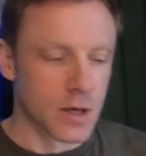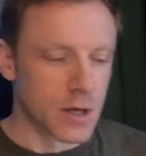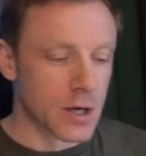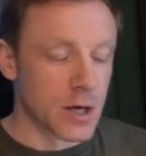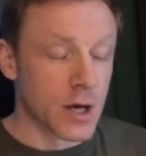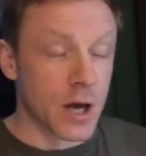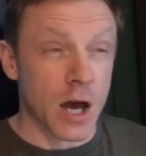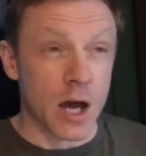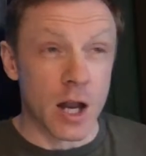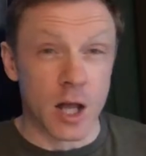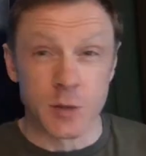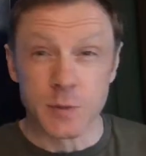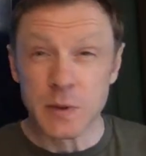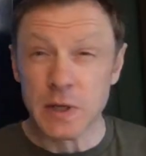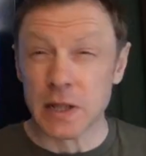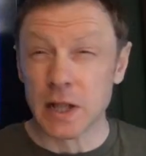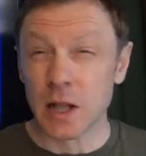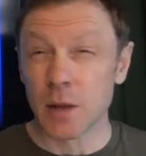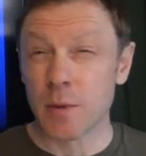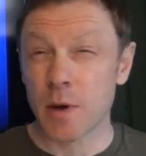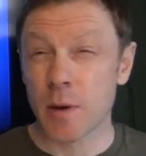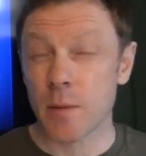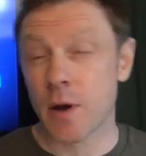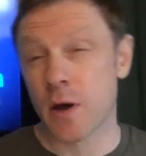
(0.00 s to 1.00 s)
And I'll speak a little
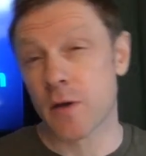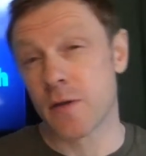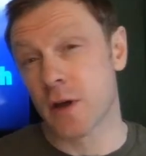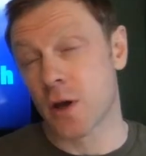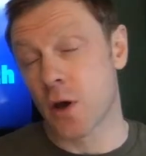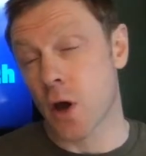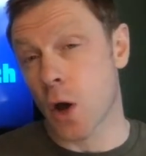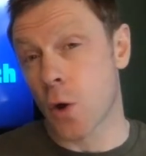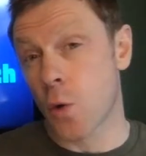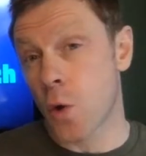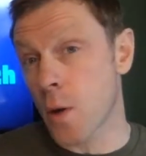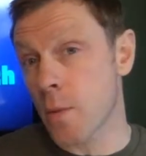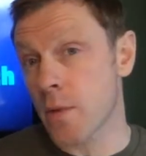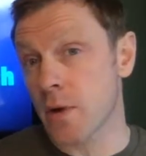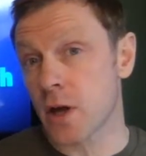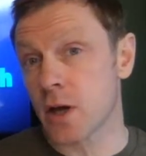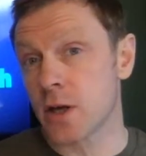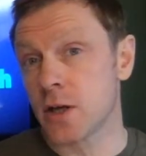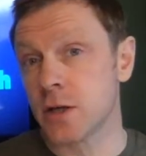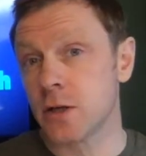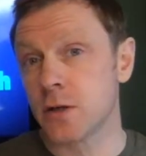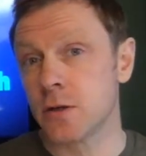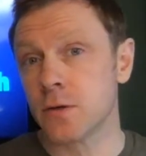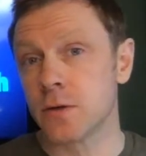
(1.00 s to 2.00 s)
bit about the equipment I
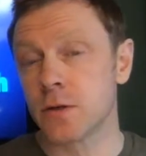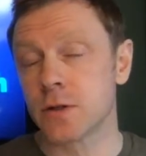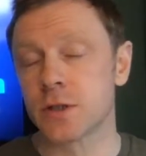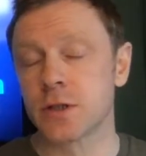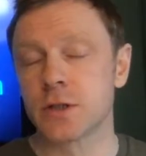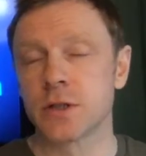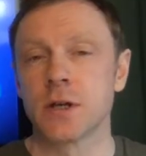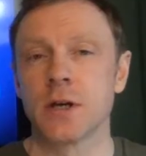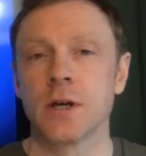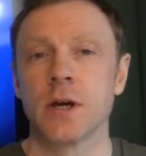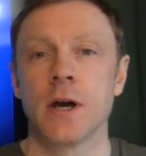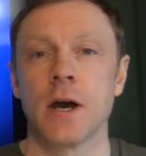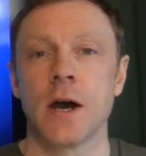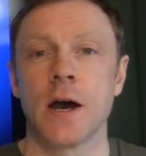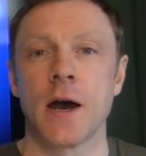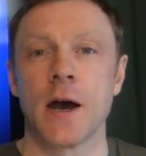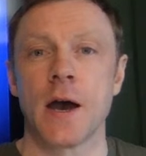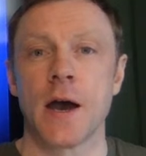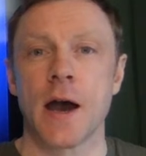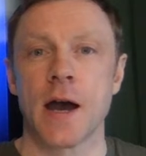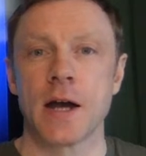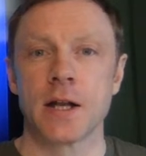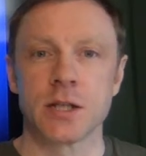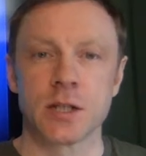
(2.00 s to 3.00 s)
use
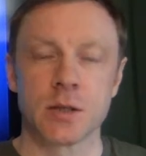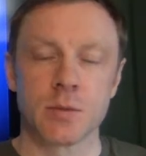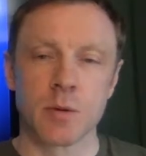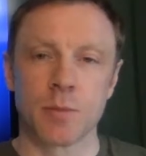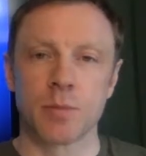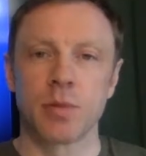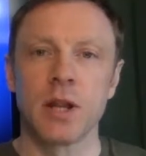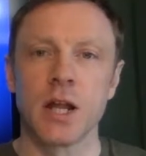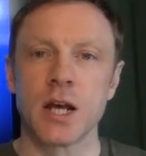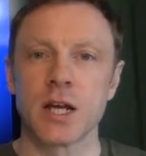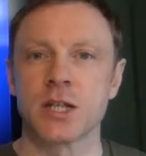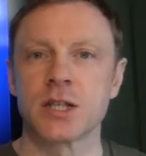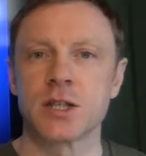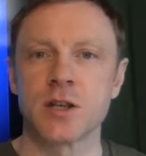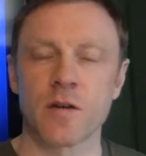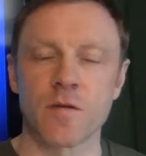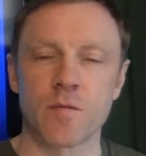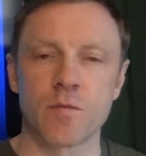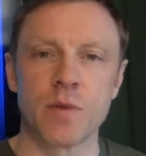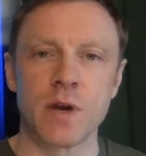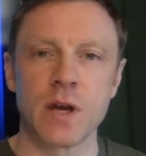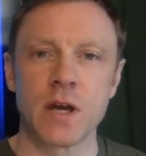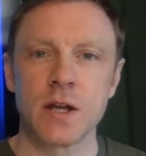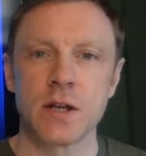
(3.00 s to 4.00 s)
and some of the places I've
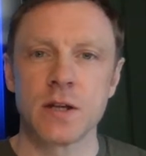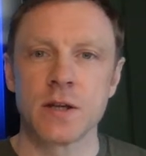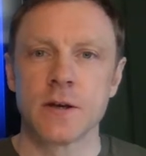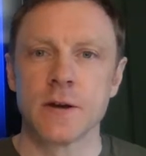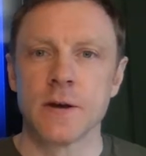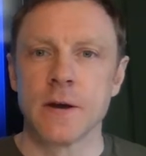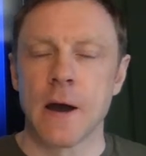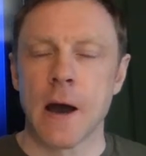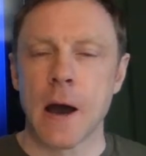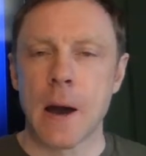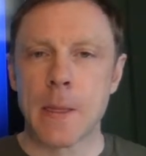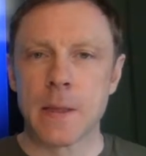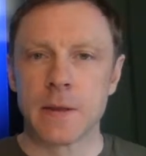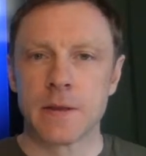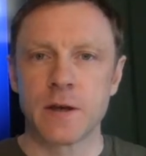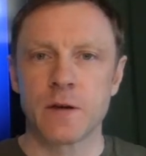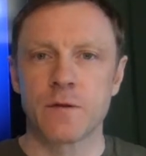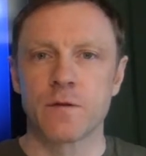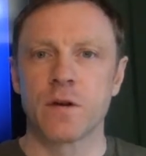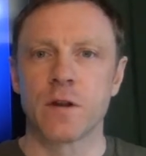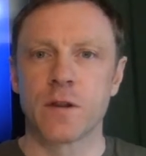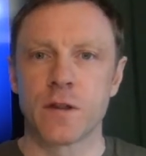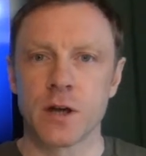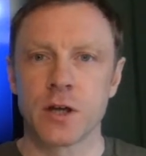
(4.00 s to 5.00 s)
been and the
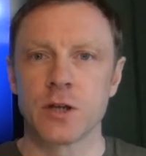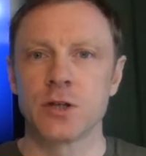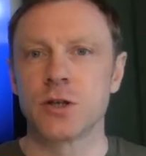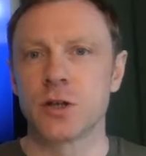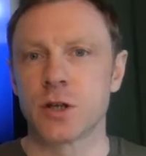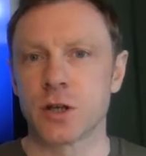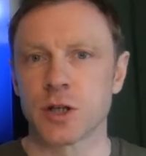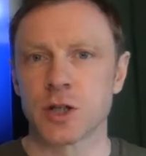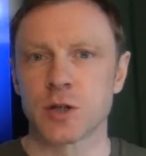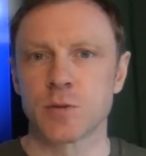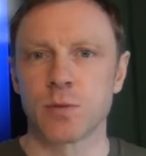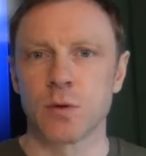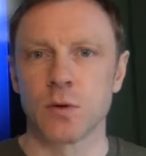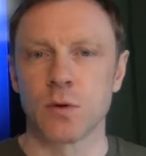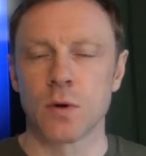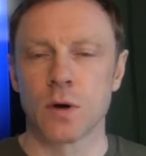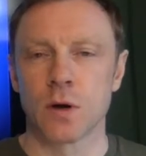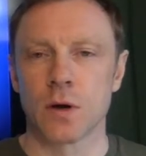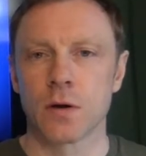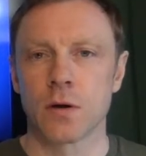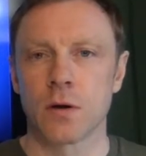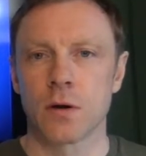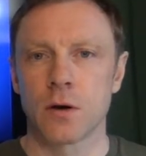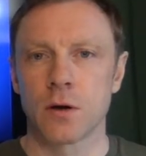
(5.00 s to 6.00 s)
different things you can explore
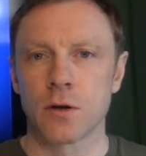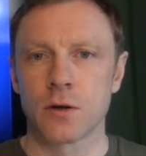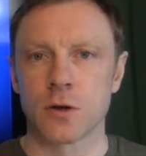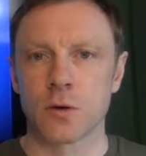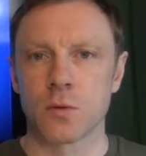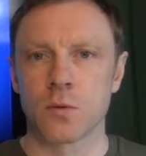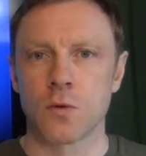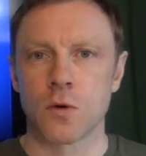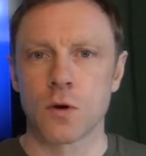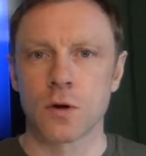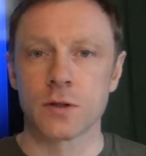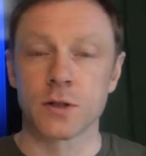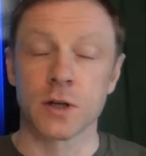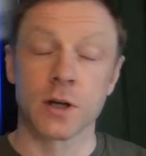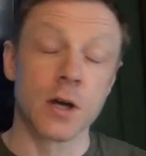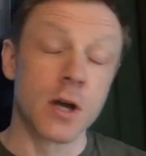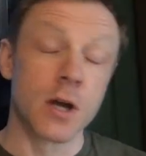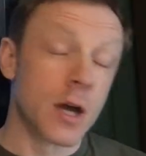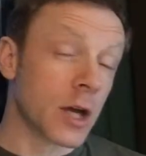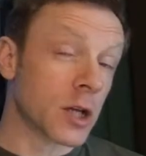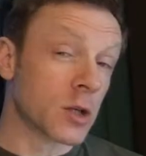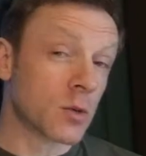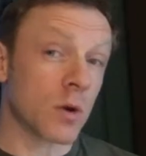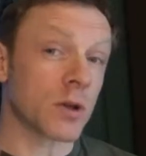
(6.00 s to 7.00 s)
underwater.
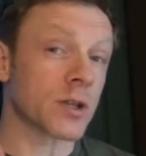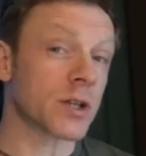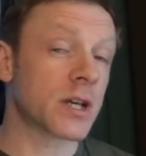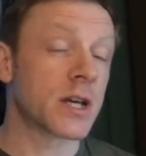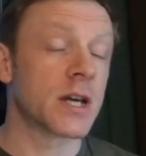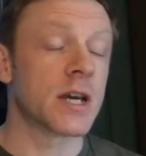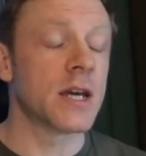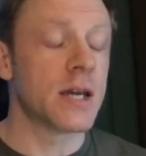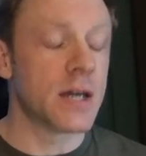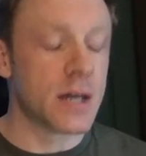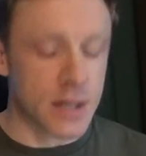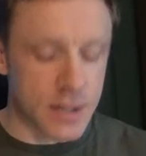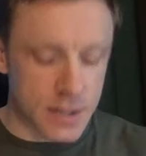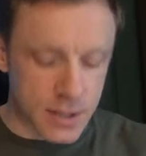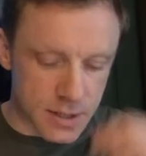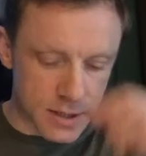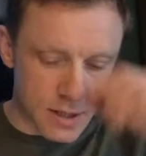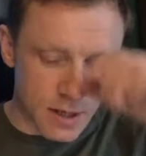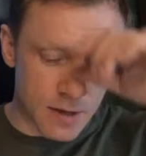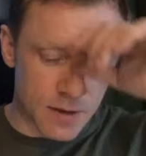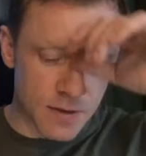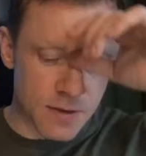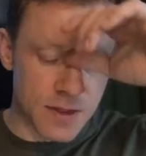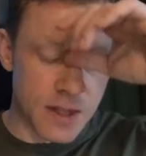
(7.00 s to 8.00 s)
Because what's key is
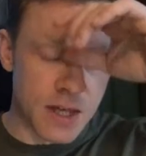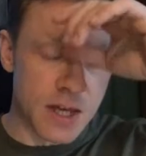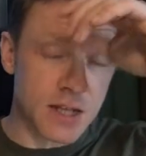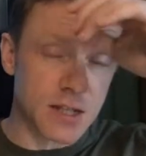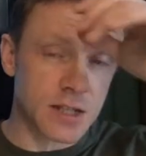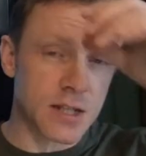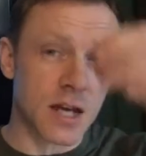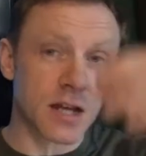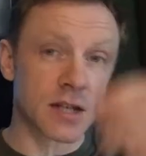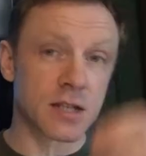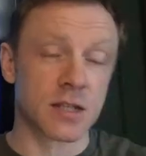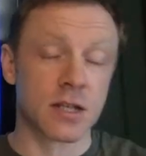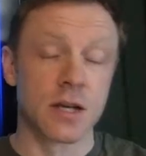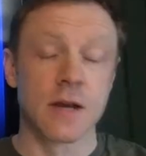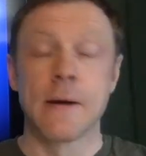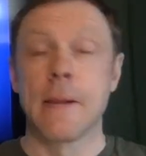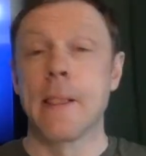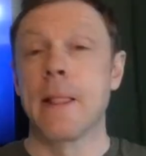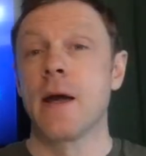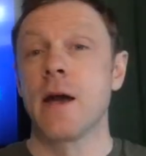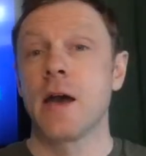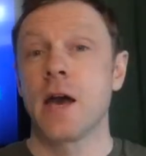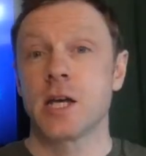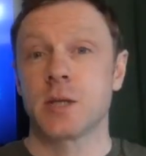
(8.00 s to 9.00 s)
that these days,
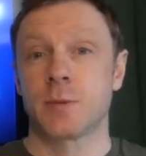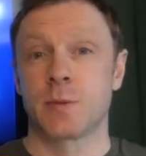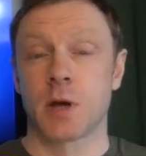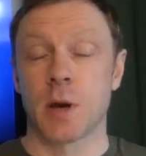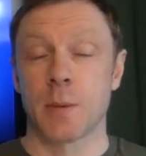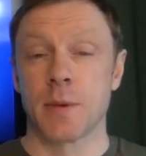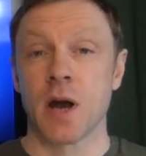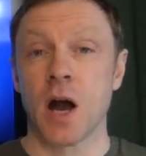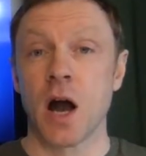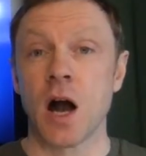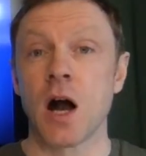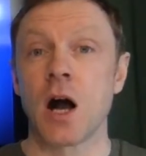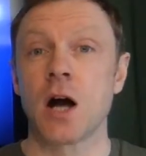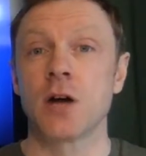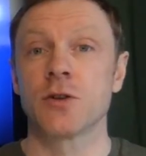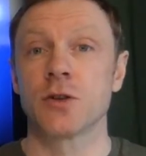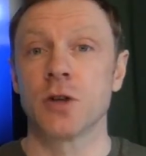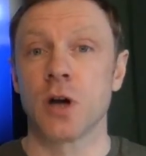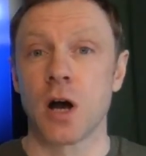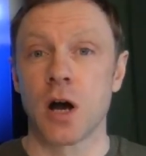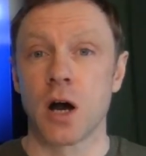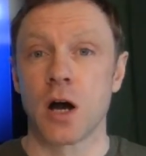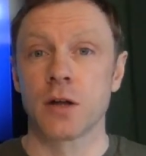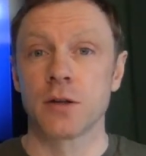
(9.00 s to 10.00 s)
it's becoming harder and
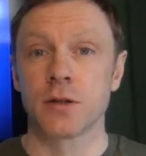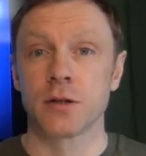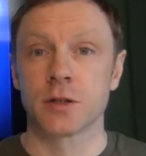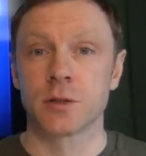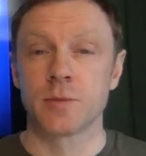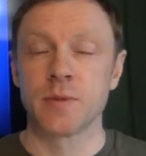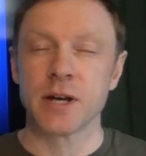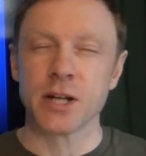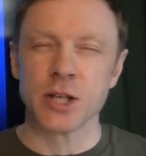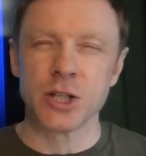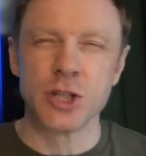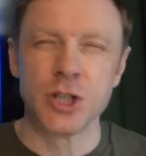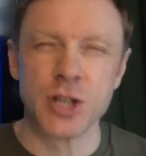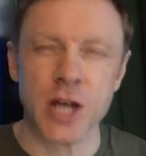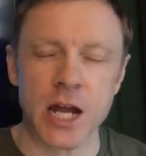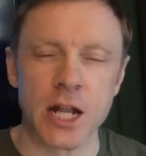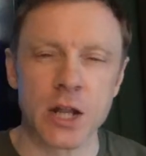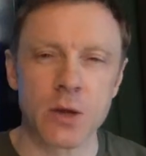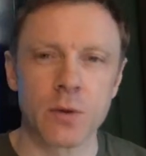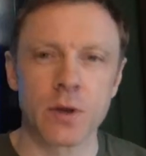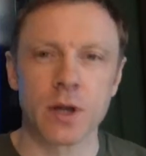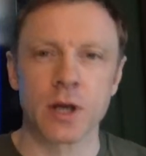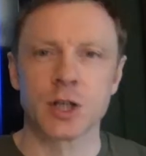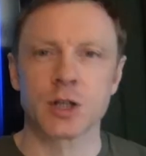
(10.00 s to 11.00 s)
harder to be a
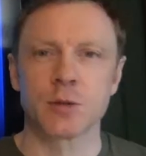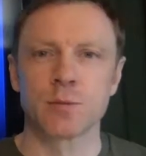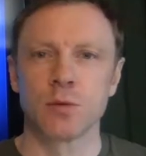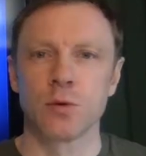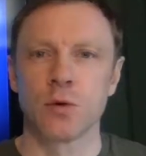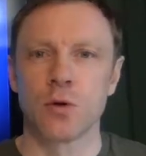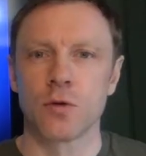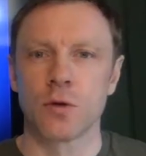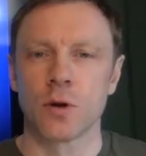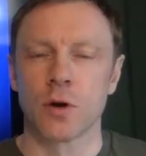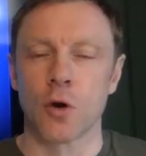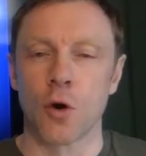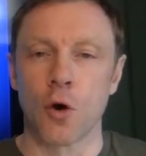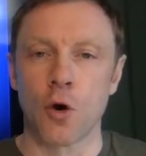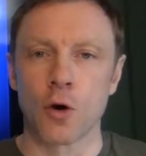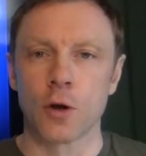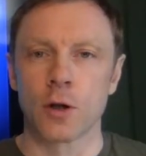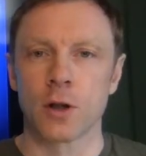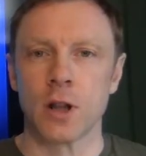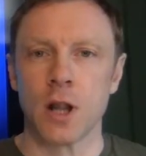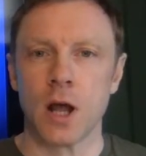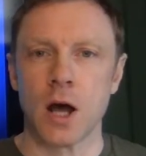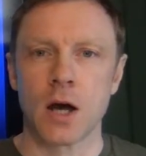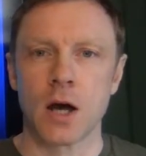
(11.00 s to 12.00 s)
genuine explorer
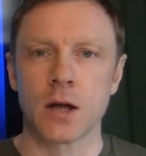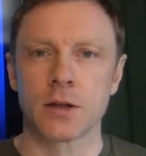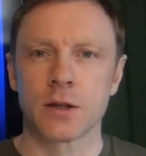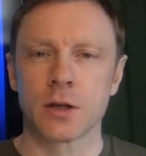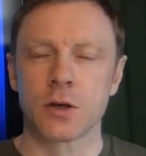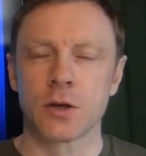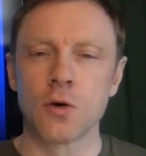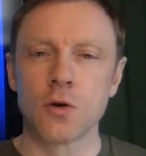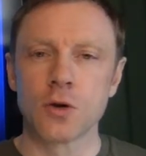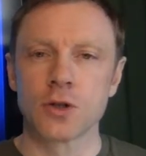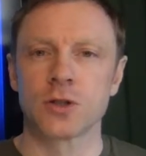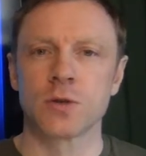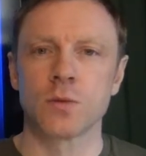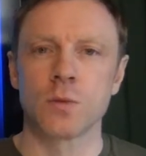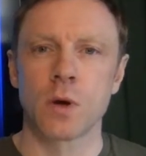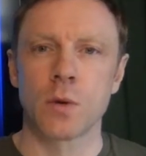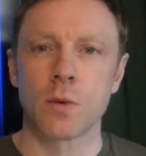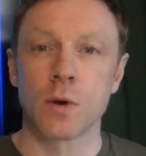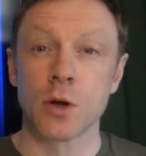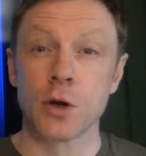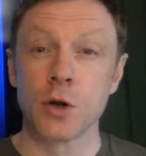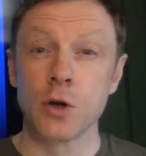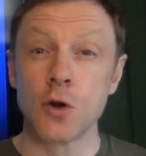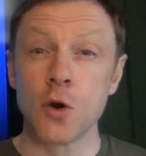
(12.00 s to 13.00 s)
on land, to go somewhere
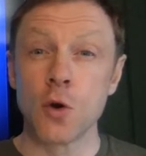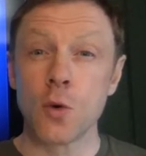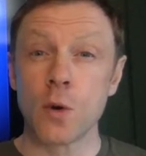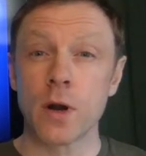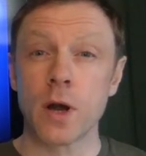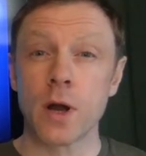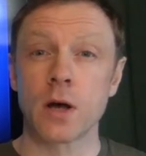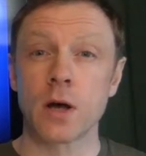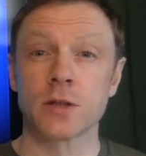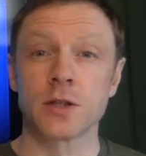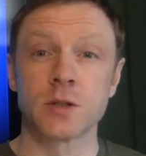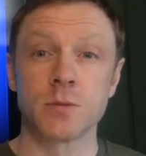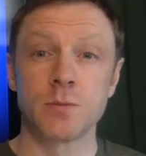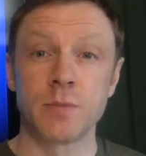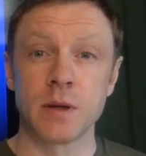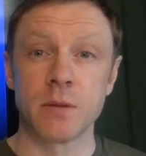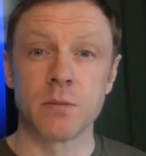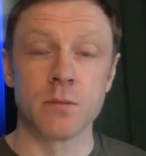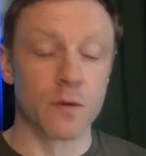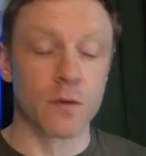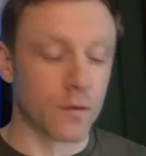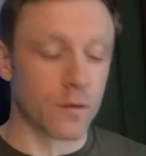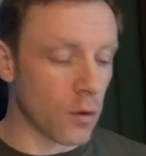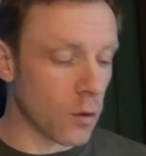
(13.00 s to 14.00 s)
where no one else has been
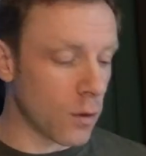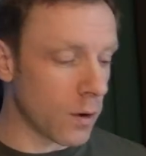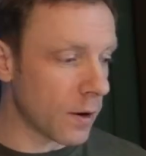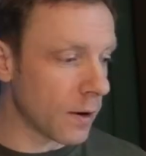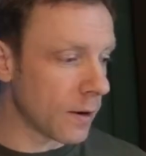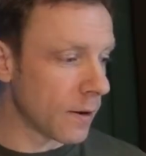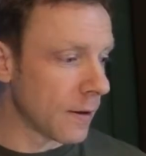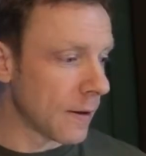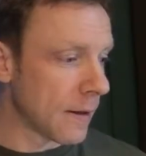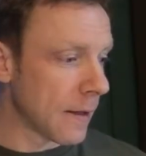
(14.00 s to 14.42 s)
before.